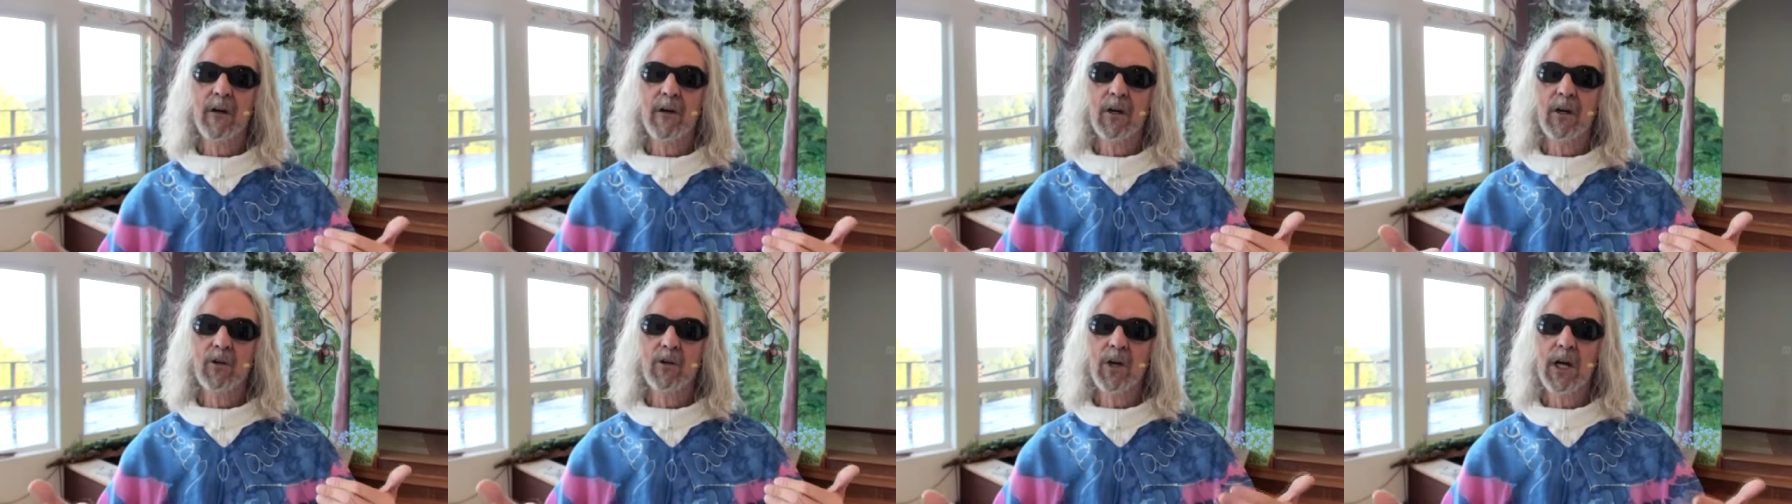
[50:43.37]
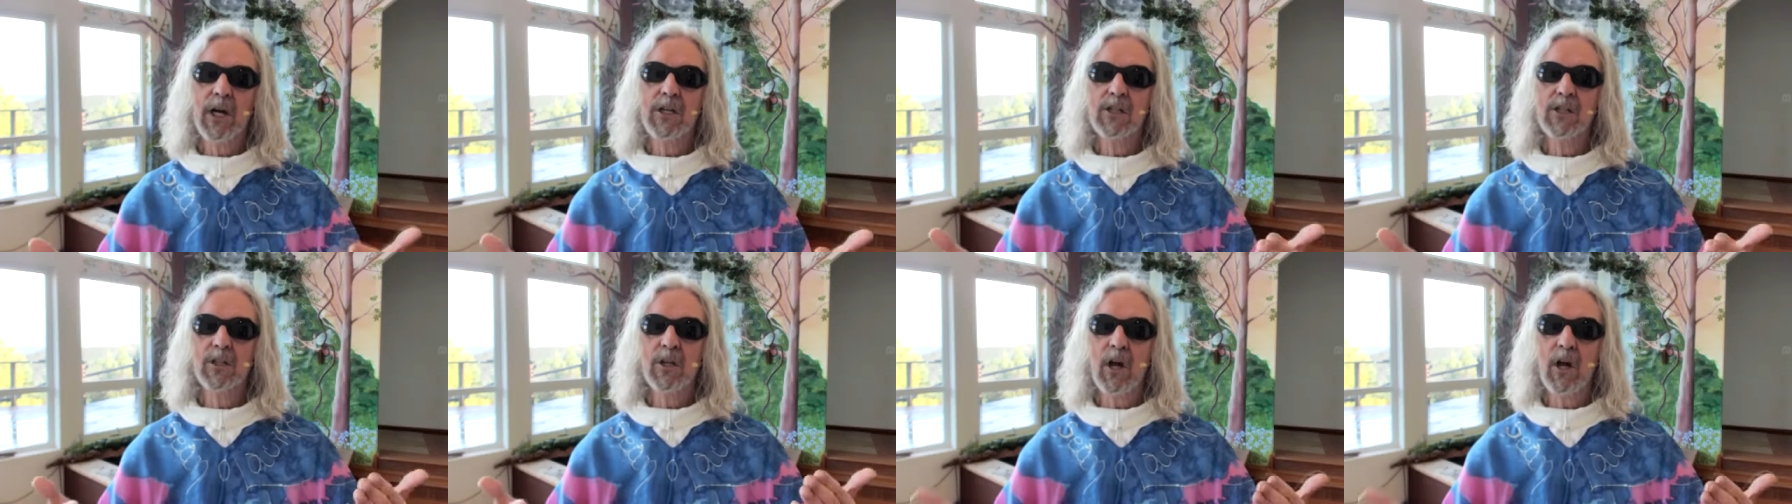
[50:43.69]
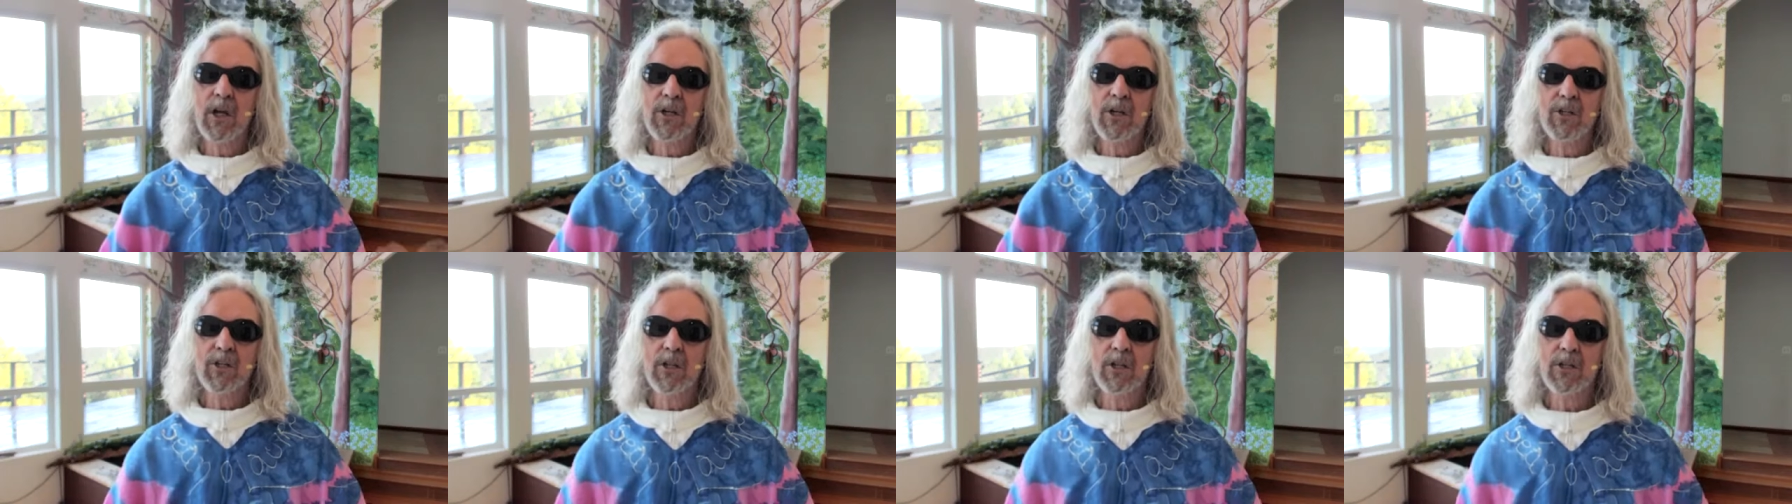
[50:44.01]
a
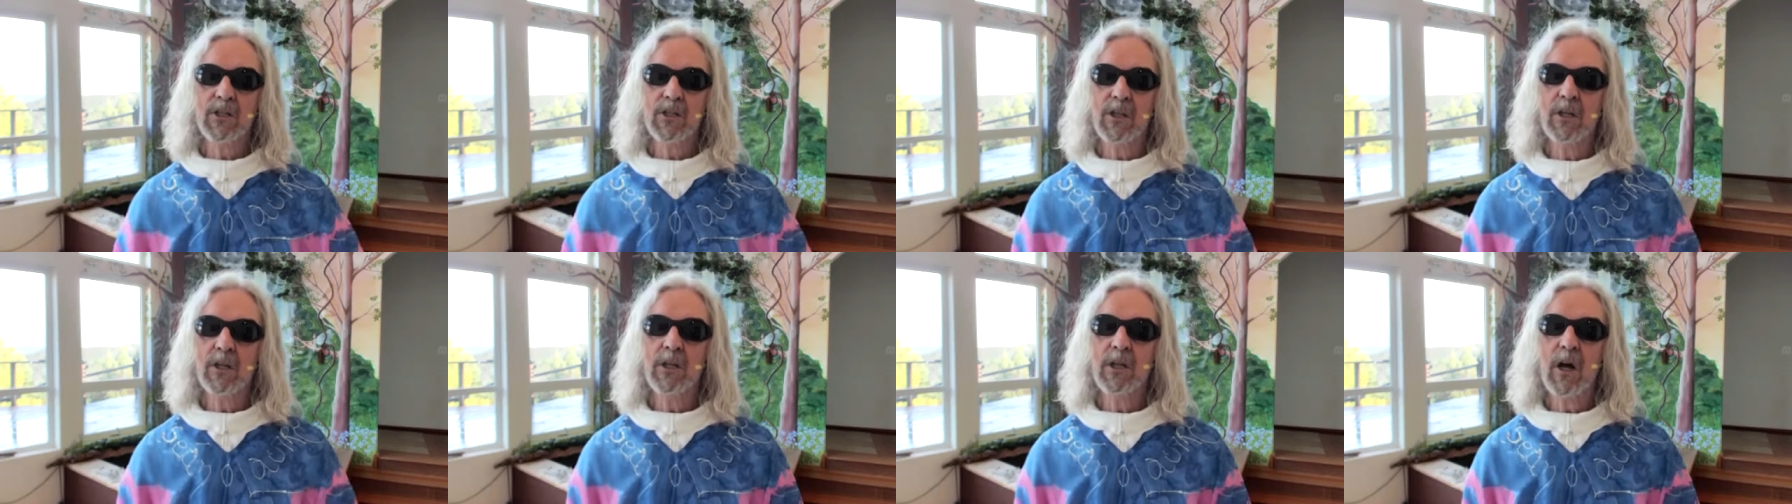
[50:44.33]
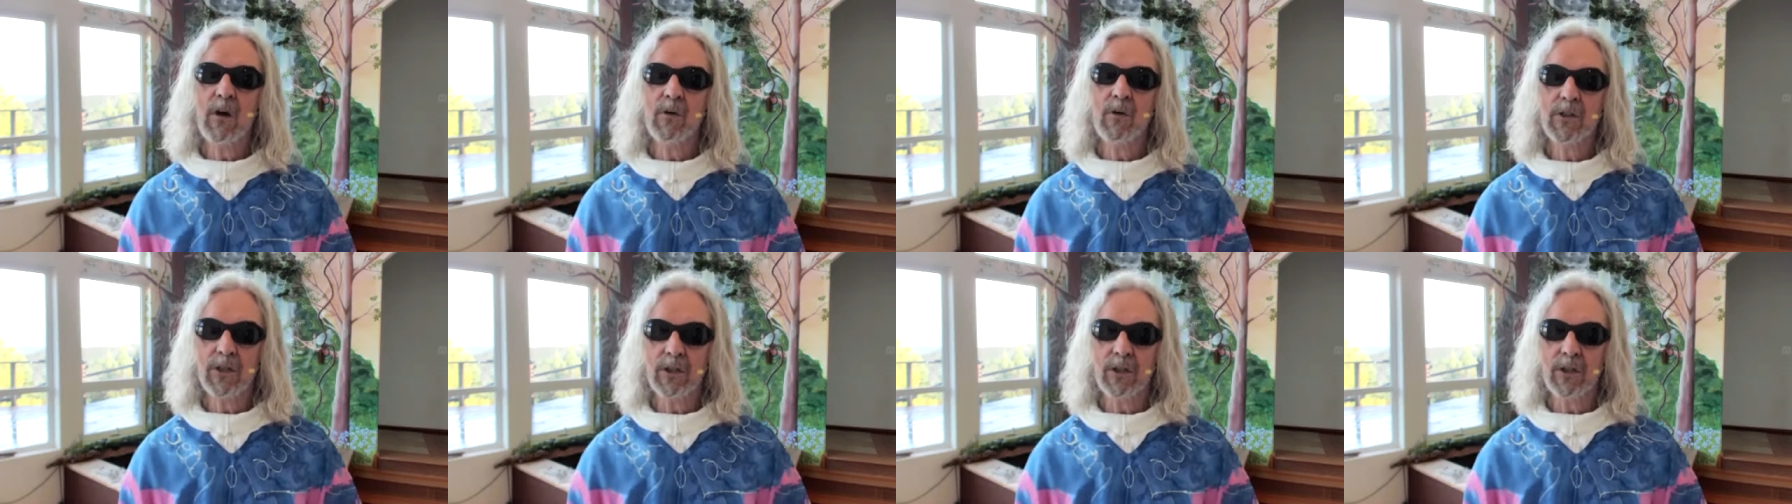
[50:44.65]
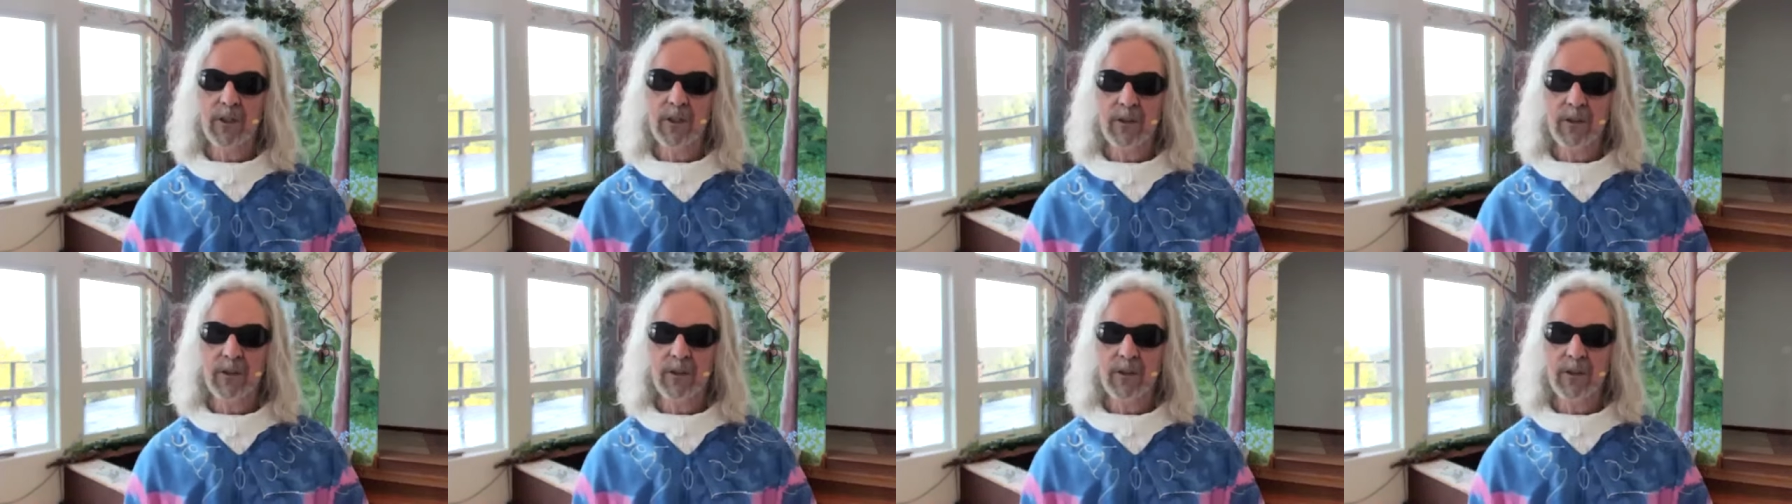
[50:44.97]
Christ-conscious encounter.